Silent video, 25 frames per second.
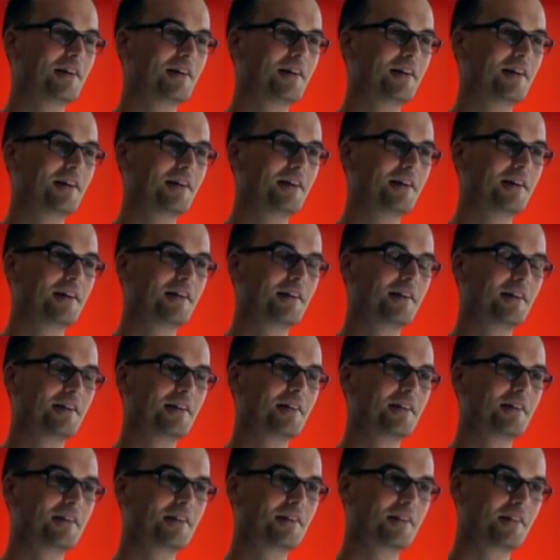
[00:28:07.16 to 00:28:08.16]
Like, I mean, the
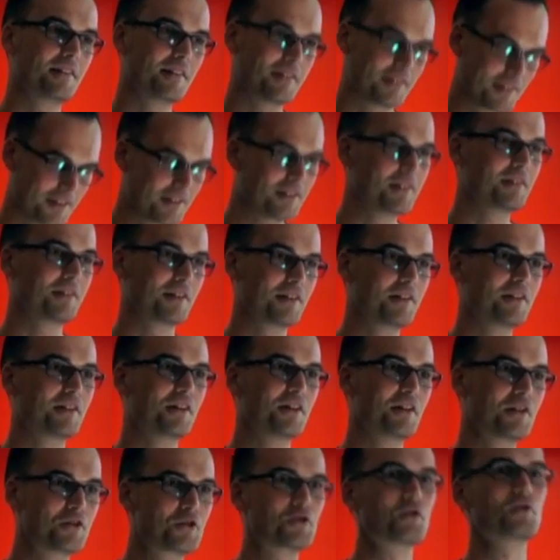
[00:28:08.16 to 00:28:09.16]
contributors.
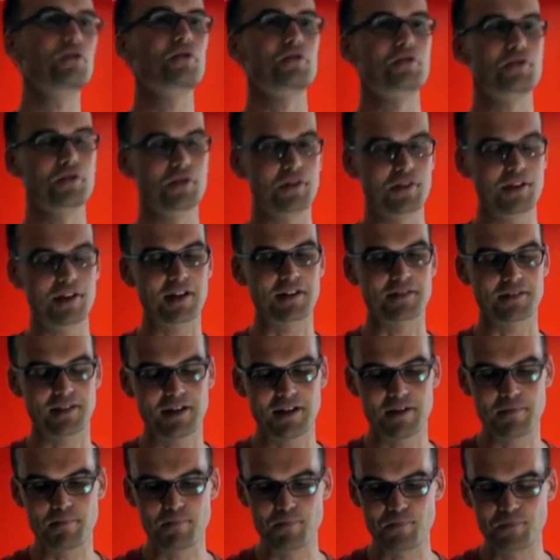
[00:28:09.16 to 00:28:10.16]
Sure, sure, thanks.
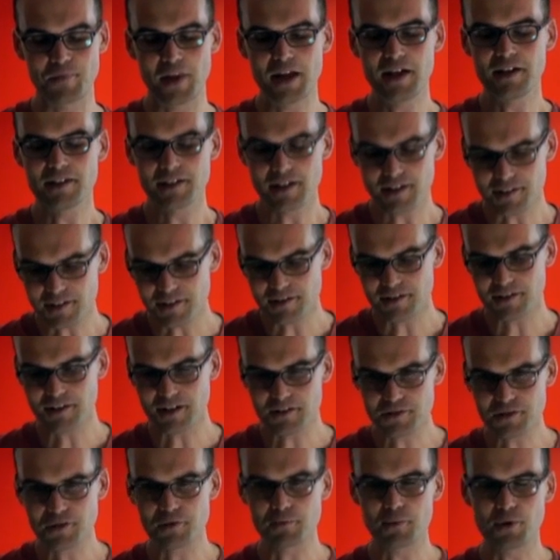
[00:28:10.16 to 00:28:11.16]
Um, yeah, that,
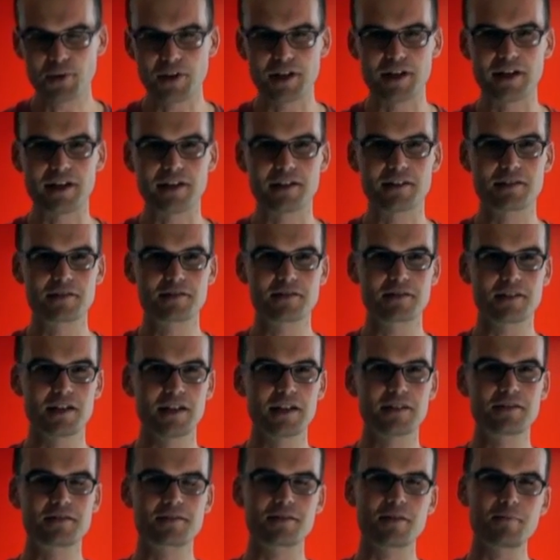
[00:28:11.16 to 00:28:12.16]
that's a good point, and it's
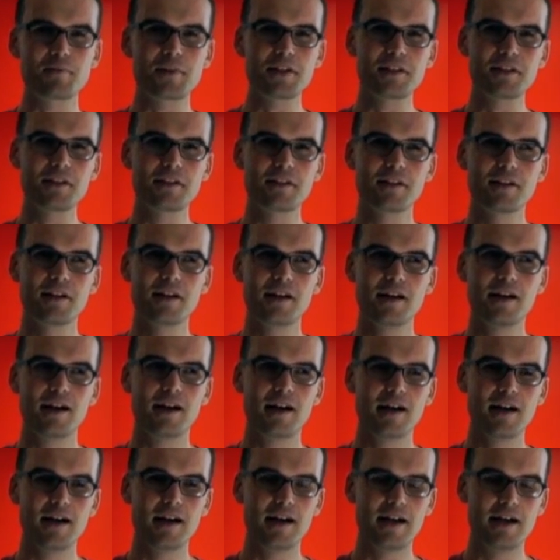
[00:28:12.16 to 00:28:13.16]
it's something.
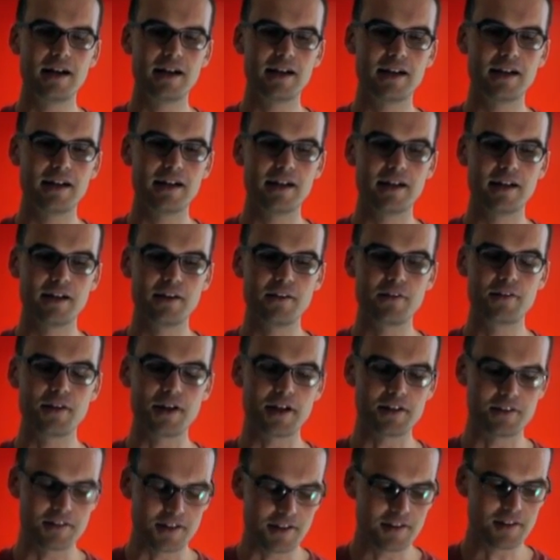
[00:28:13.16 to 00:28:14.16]
Uh, the
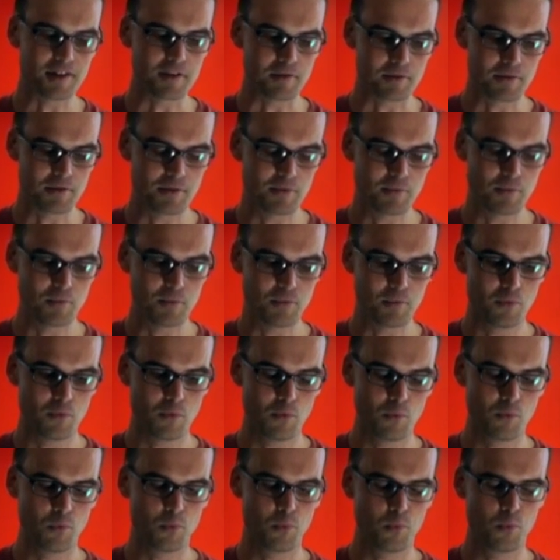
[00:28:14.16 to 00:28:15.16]
idea that
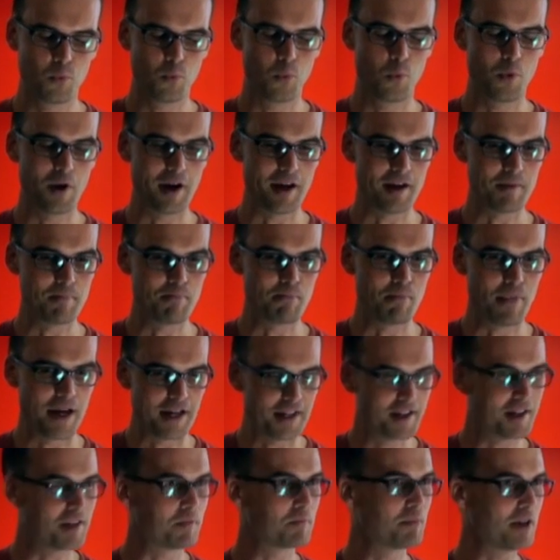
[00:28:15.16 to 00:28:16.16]
we're
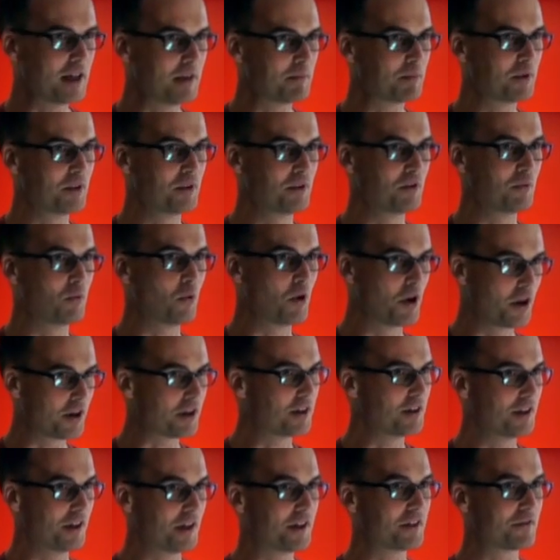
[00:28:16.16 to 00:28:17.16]
making people work
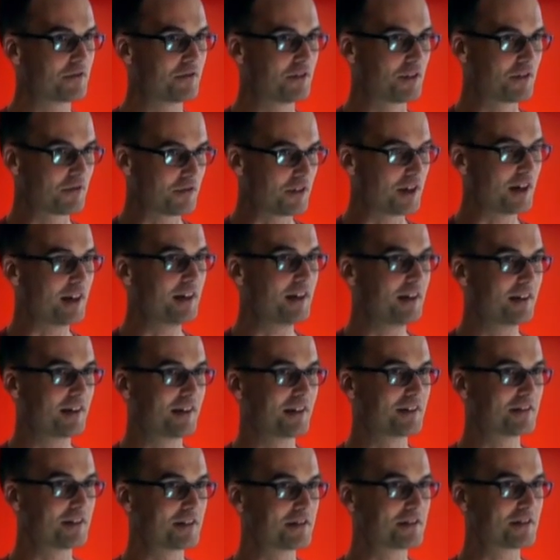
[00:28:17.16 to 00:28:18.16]
a lot for free
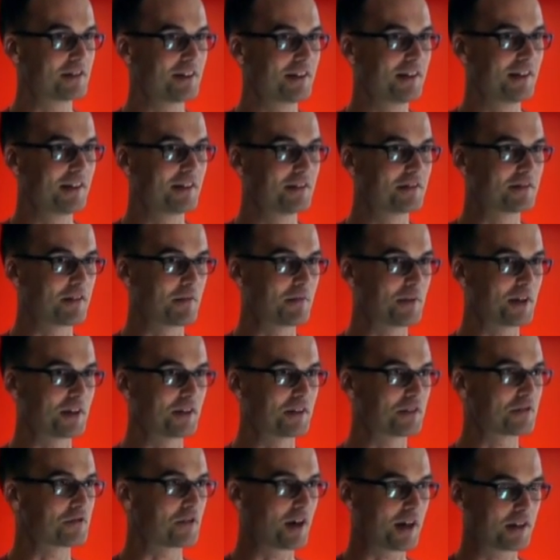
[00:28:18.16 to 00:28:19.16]
essentially is something
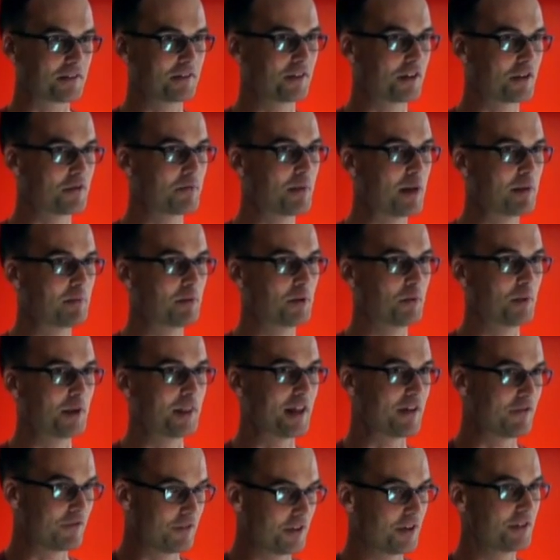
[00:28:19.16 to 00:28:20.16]
that strikes a lot of people when
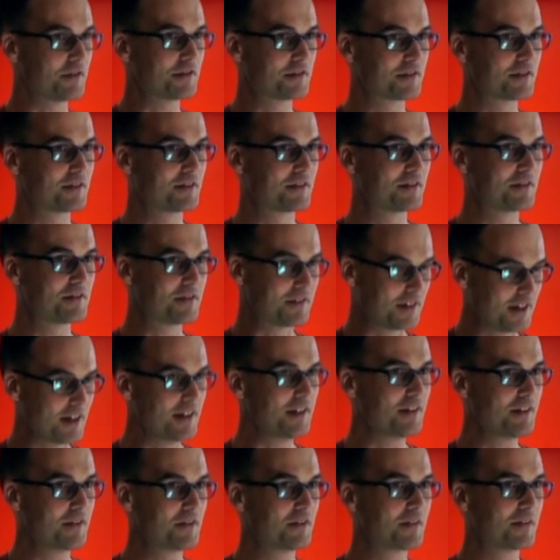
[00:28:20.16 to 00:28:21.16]
they first
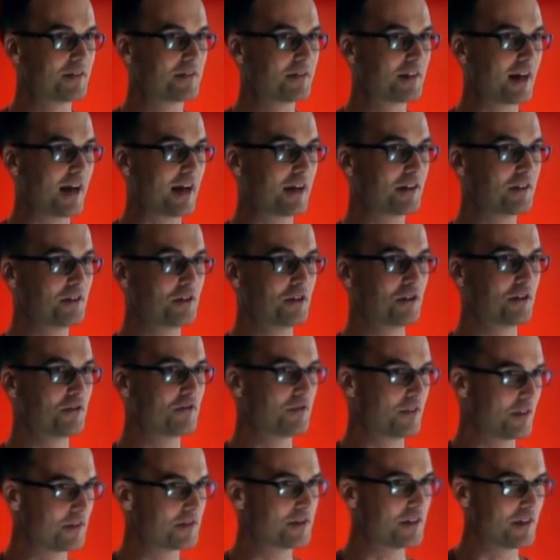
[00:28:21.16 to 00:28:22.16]
see Kaggle or
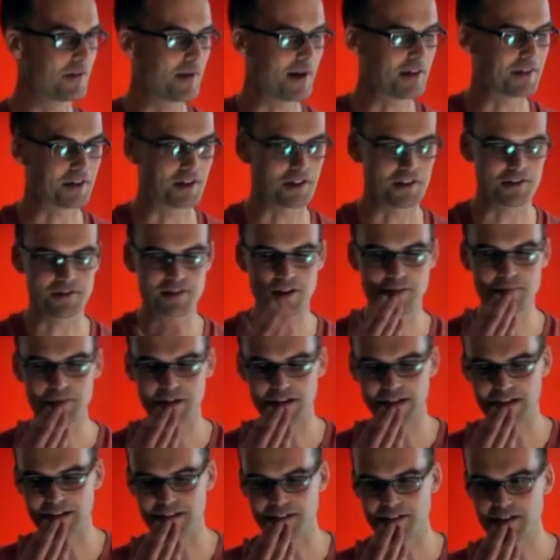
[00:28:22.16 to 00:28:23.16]
first hear about the concept.
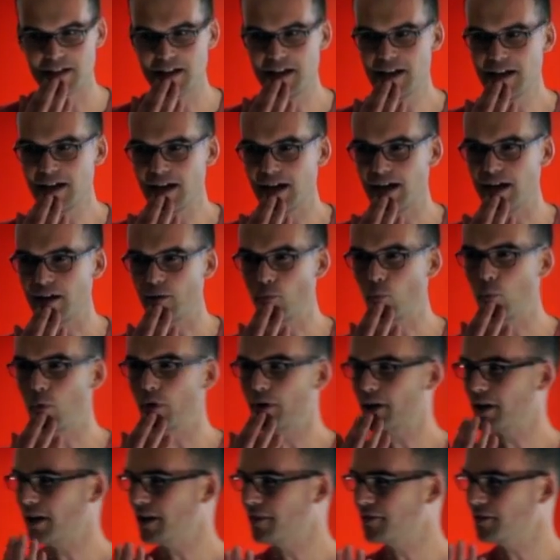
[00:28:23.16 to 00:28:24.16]
And
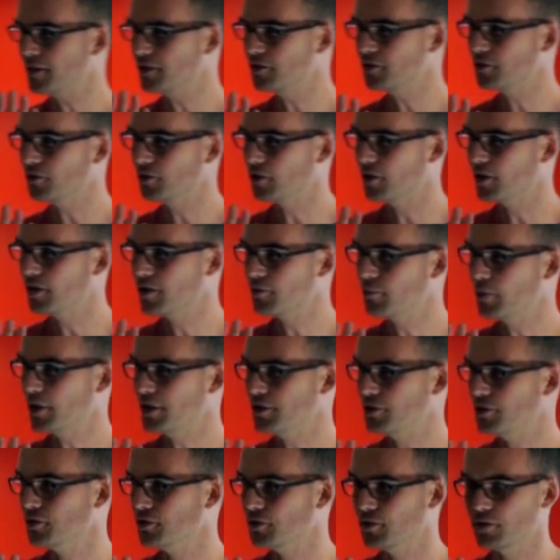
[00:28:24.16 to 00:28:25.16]
what I think you learn
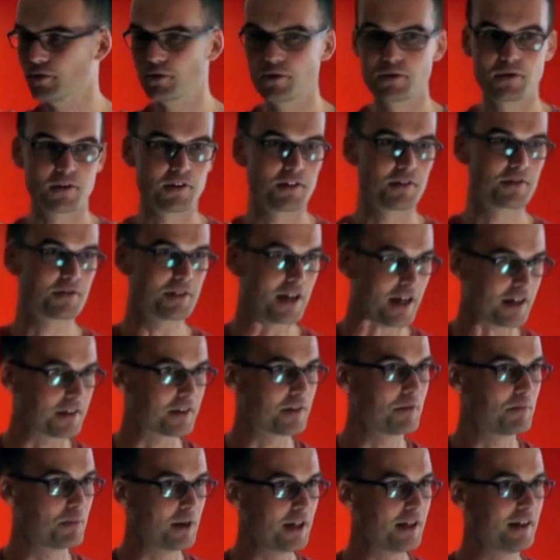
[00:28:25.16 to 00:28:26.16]
when you start
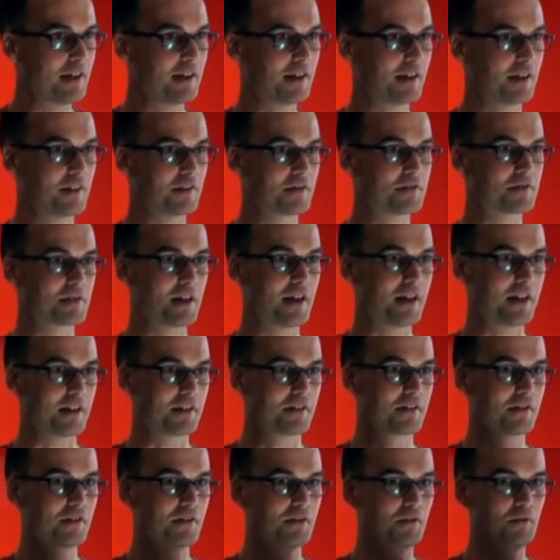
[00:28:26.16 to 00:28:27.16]
competing and
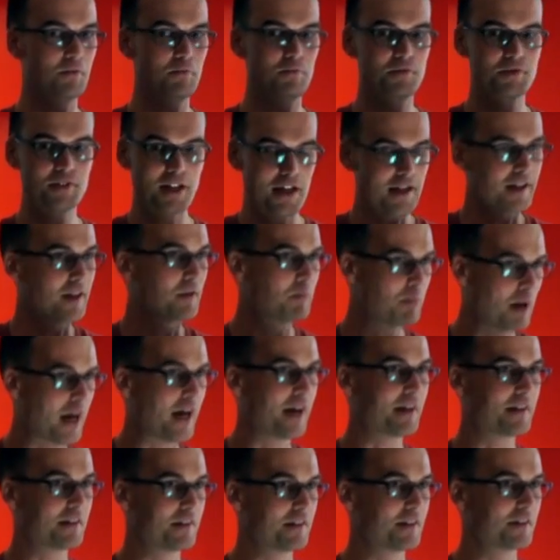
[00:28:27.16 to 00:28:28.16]
start taking
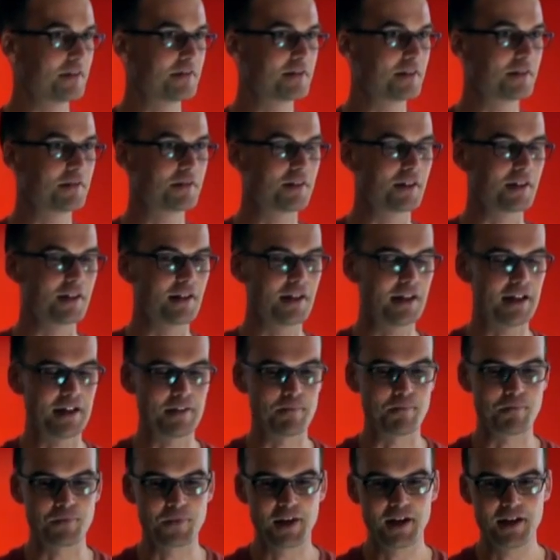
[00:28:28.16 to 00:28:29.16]
part in this is that,
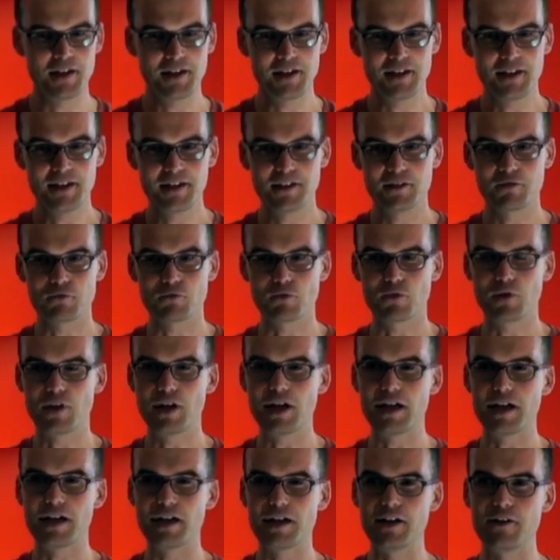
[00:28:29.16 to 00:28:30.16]
um,
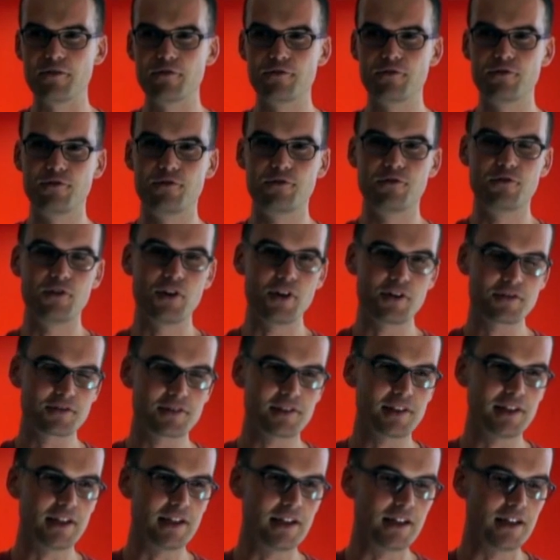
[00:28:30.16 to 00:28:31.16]
uh,
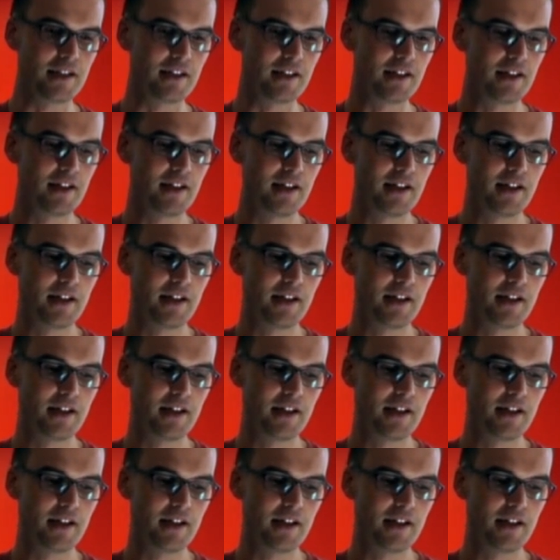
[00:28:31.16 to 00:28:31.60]
firstly,